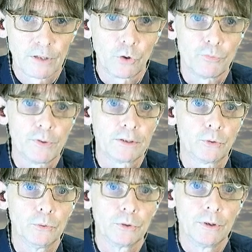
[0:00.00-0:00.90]
So far
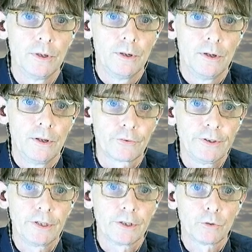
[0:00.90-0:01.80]
so good.
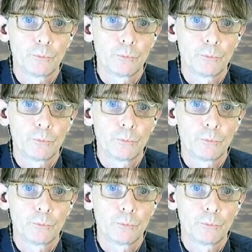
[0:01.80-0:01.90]
30,